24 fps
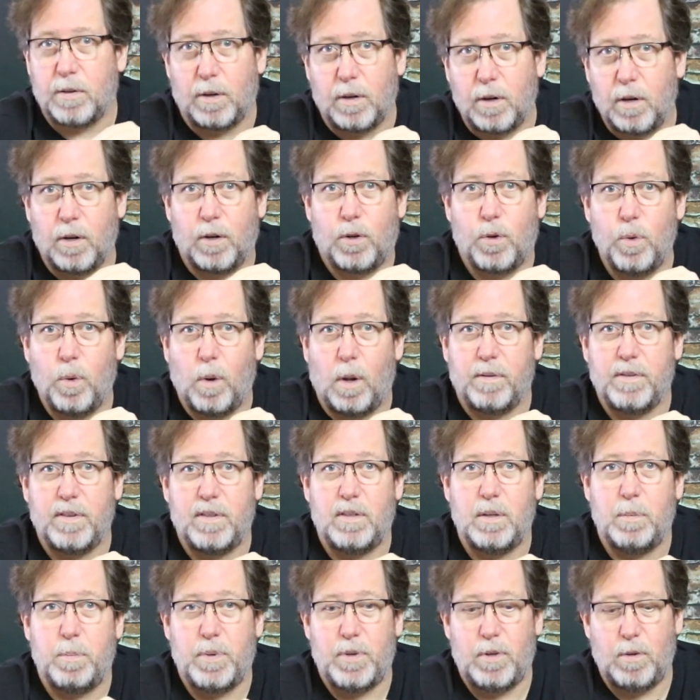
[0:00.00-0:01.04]
So you're going to cool off
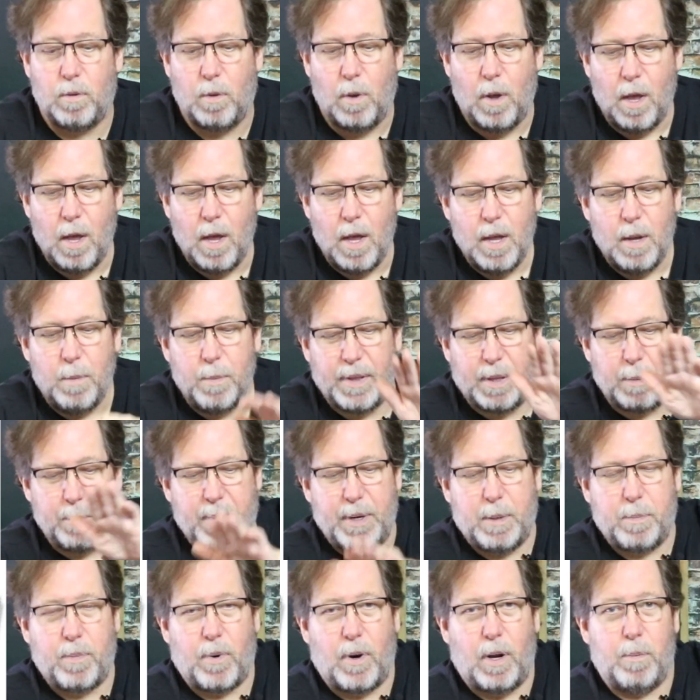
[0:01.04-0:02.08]
the CPU. But the
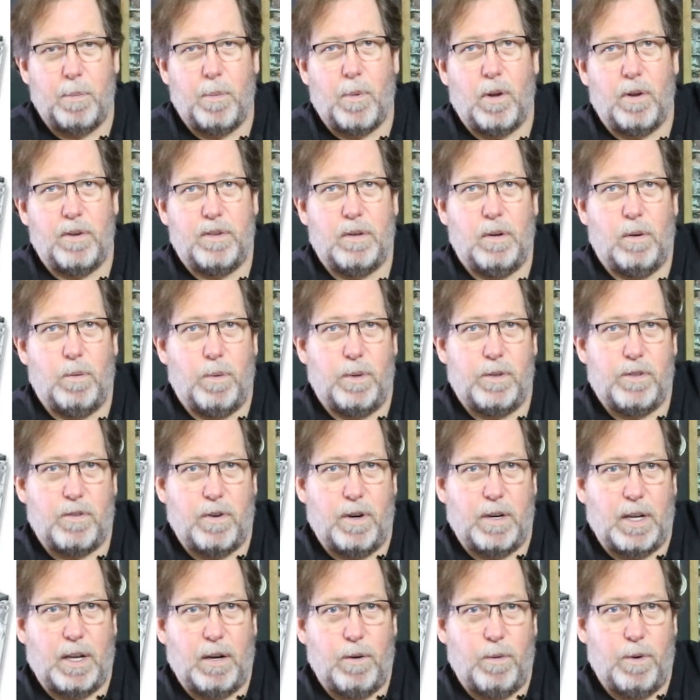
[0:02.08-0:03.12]
big problem also was
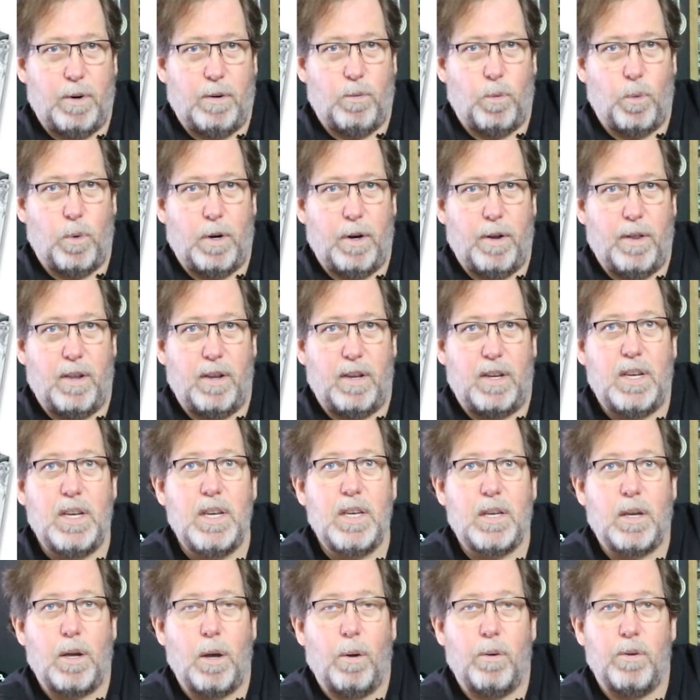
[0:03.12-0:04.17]
trying to get rid of where the
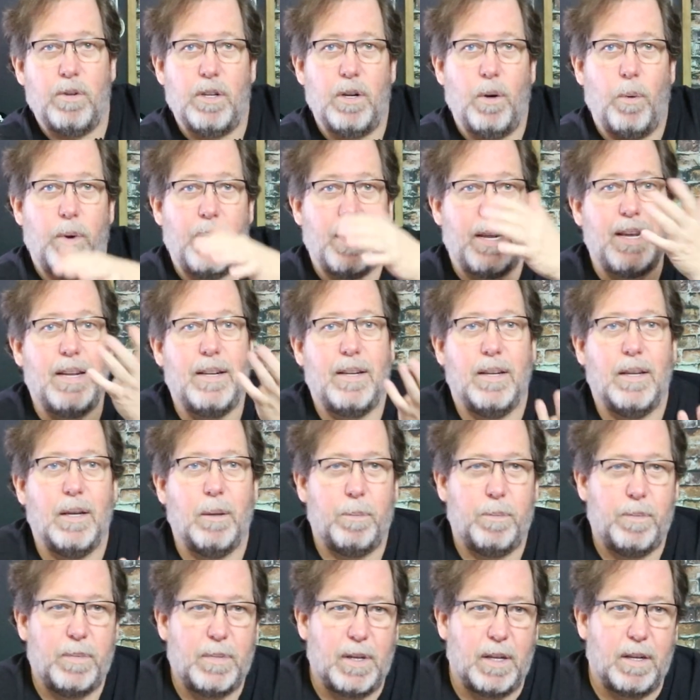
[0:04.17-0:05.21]
heat go. You don't want to heat
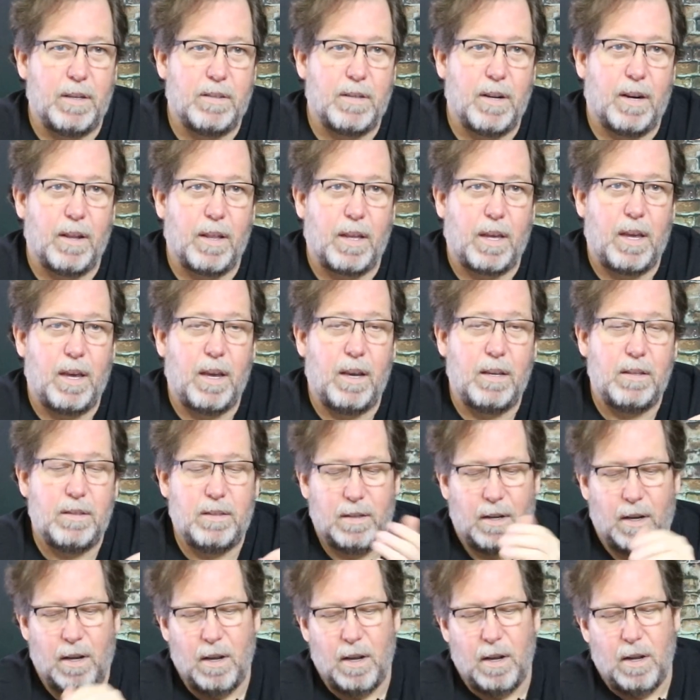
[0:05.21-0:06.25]
up the inside of the
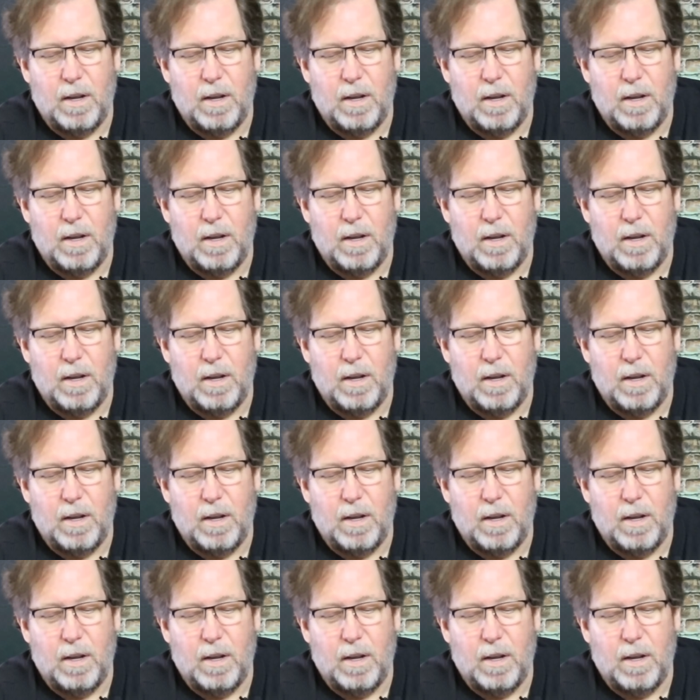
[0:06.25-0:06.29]
case.